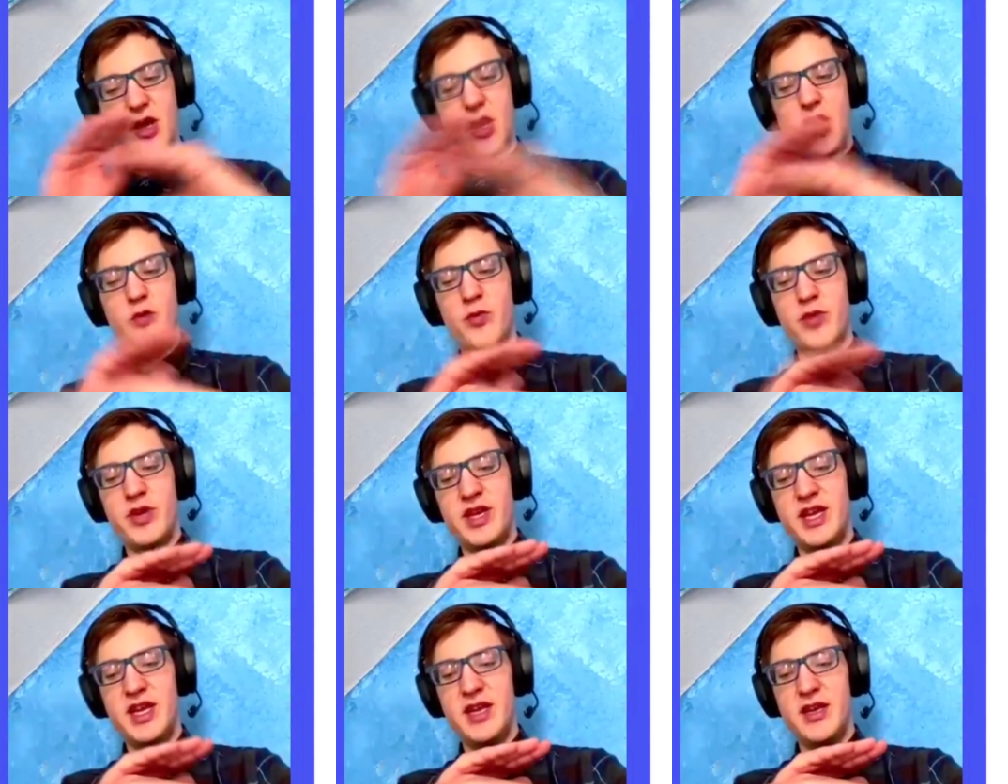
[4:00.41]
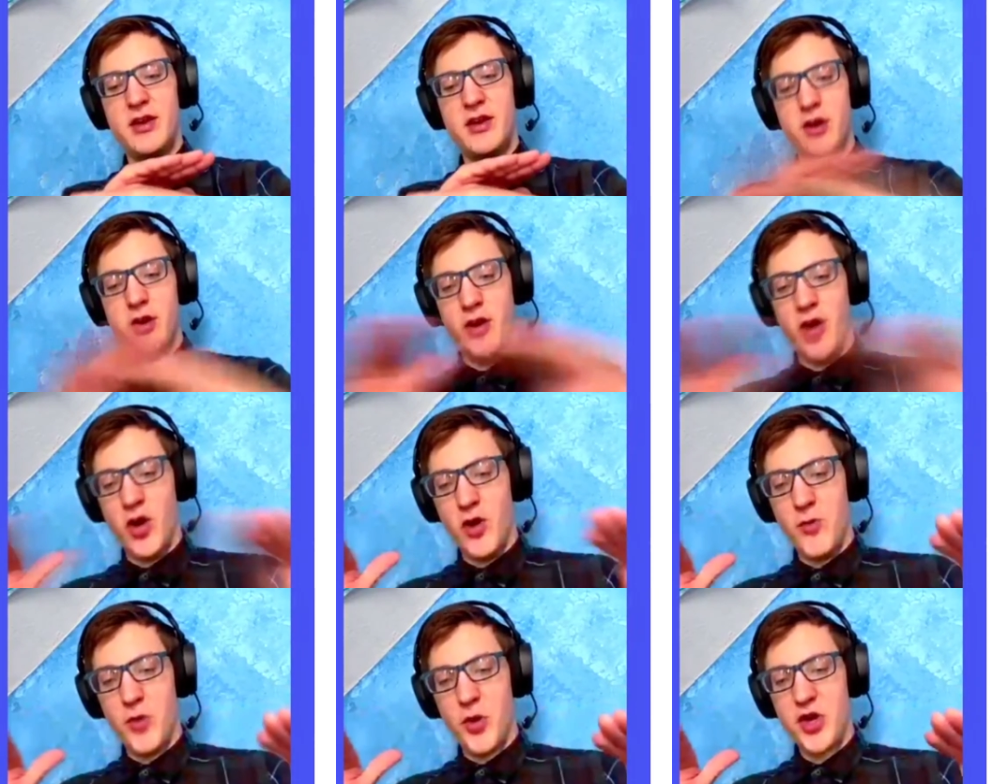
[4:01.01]
We need
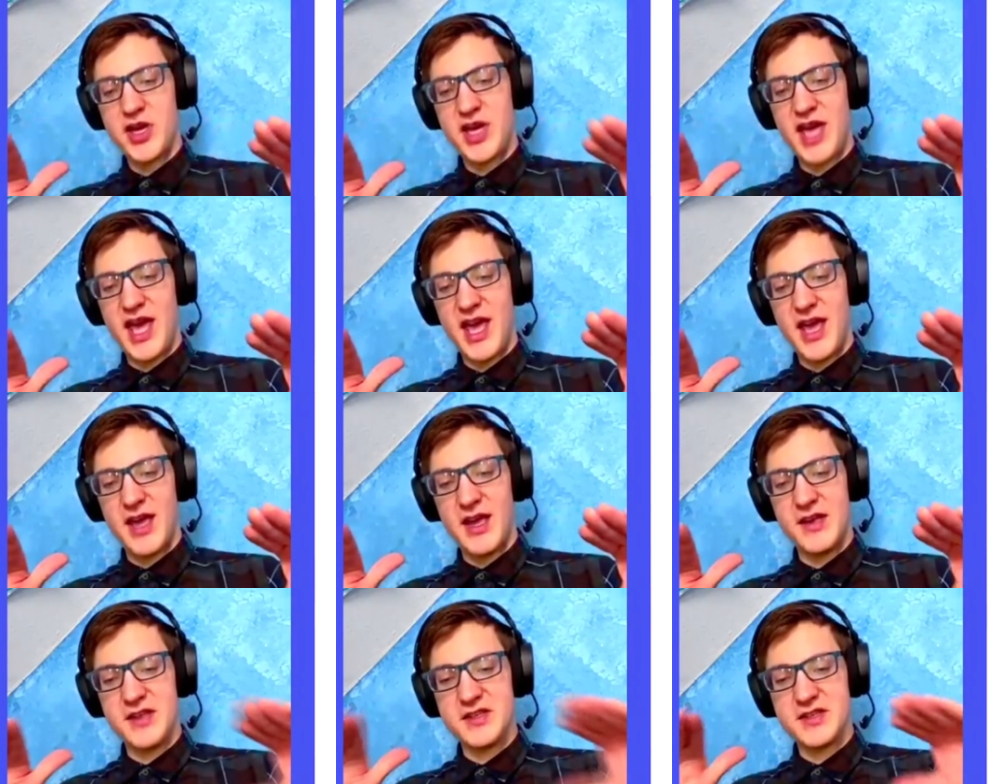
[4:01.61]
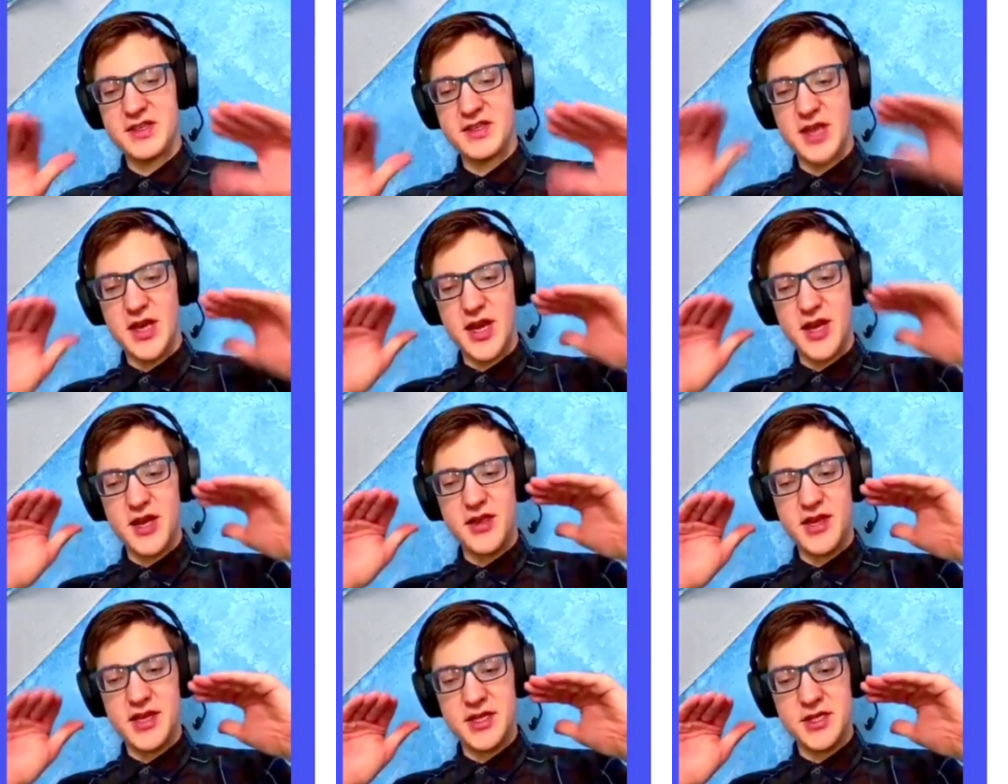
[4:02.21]
no more K's
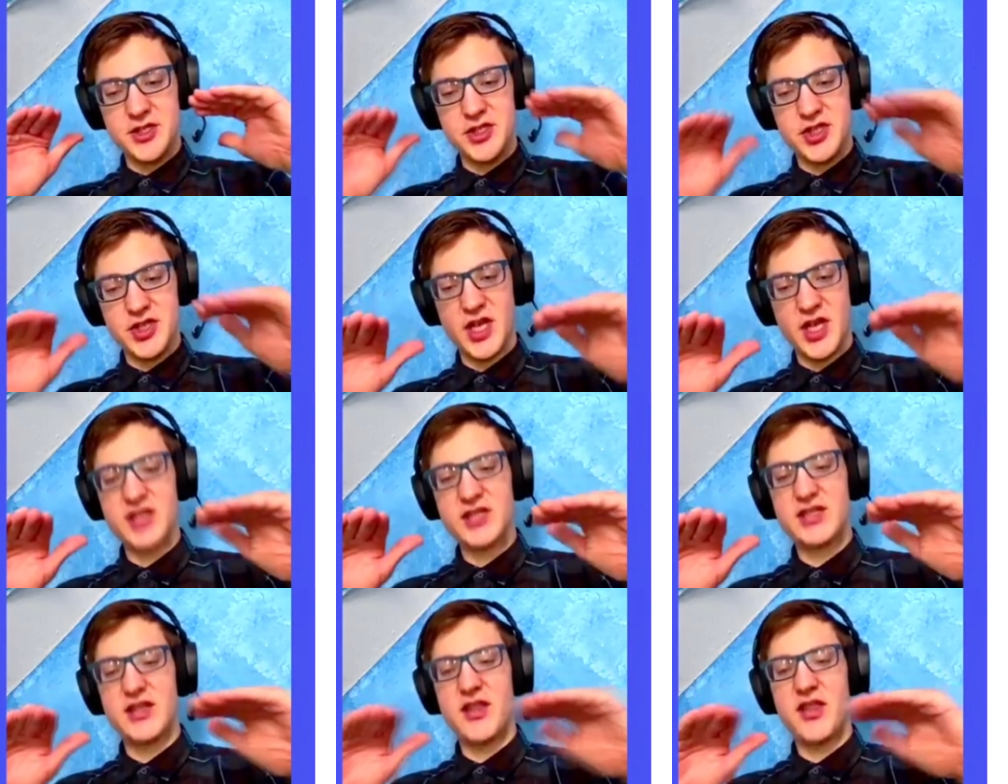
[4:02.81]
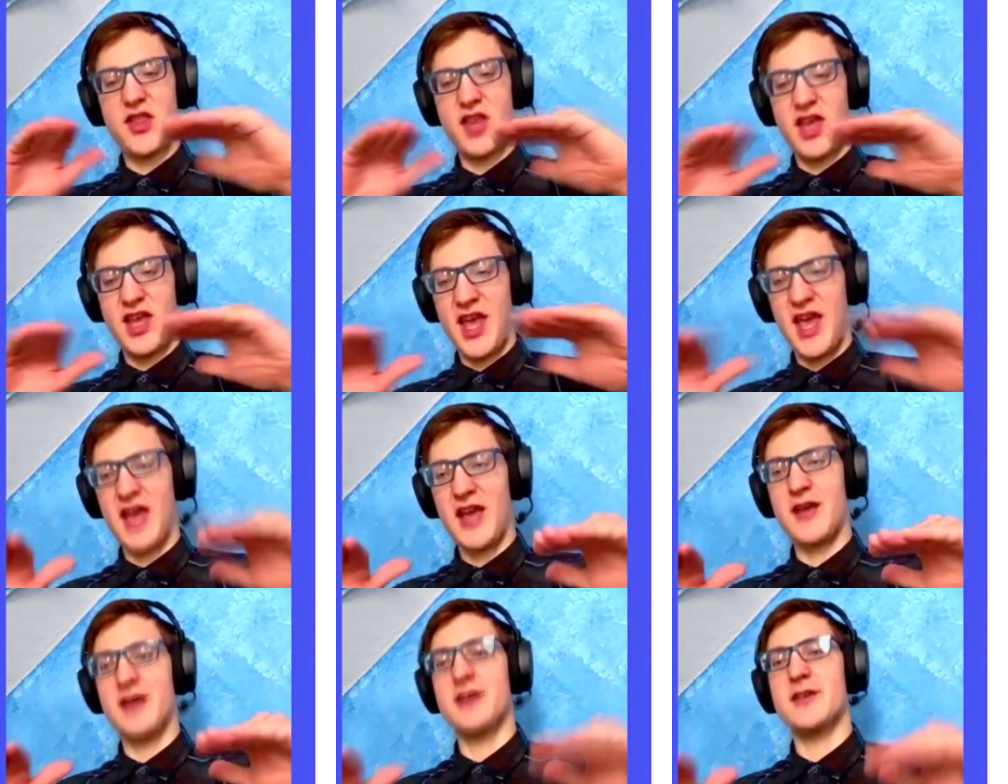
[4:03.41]
than just the
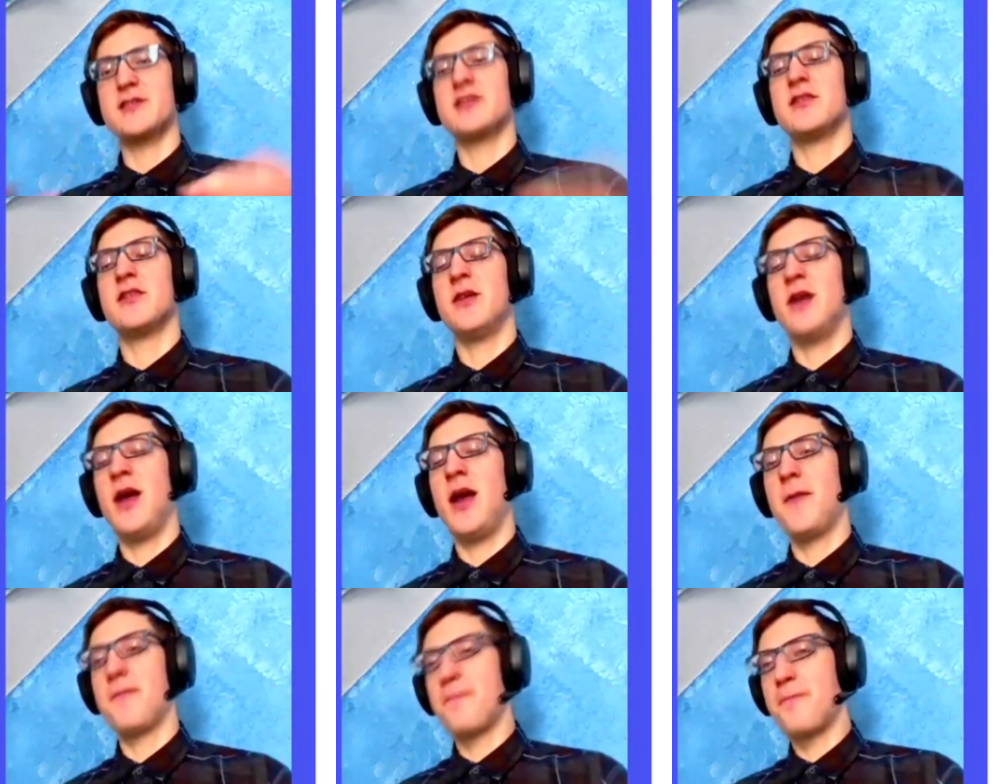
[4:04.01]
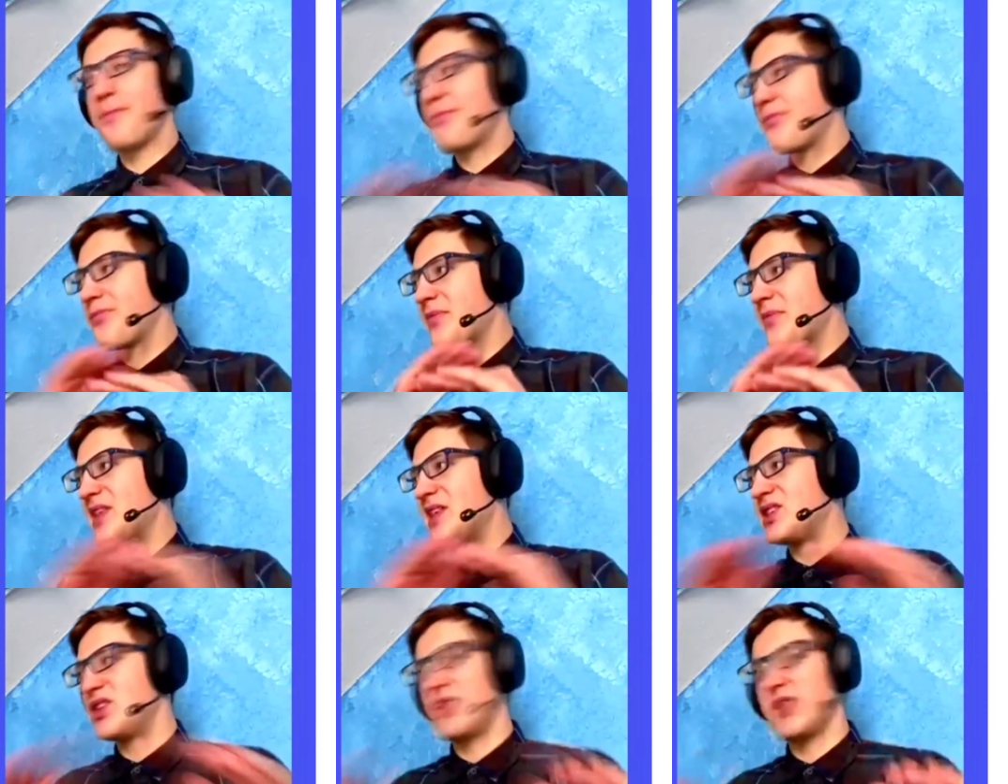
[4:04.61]
Kangas, alright?
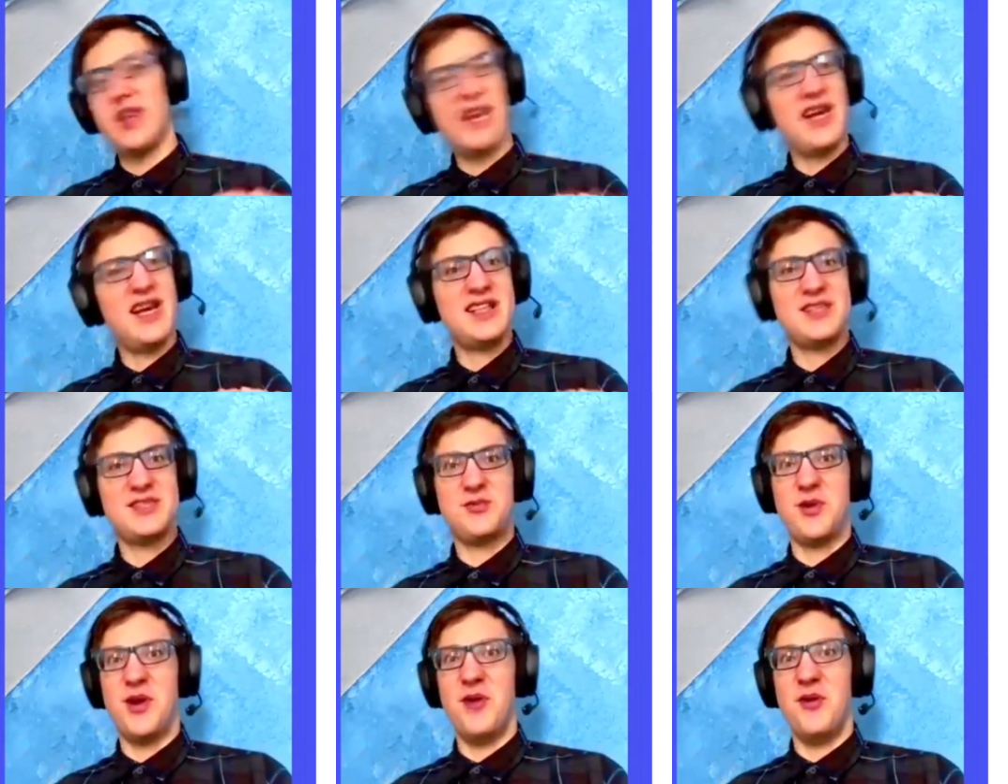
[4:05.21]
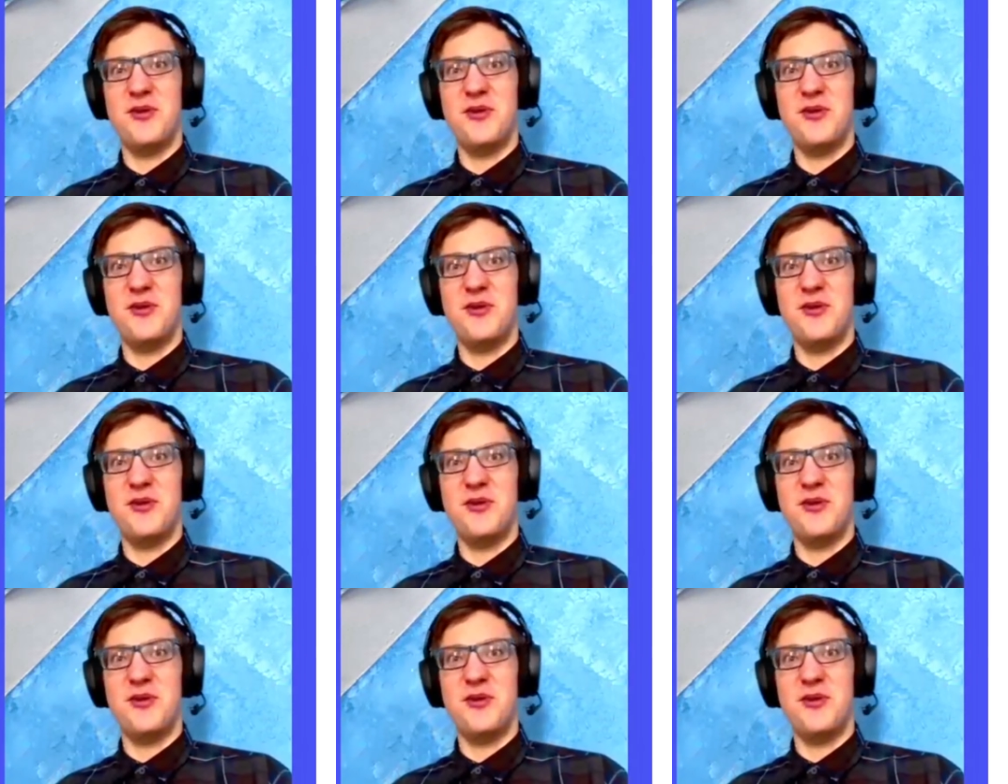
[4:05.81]
So that's where we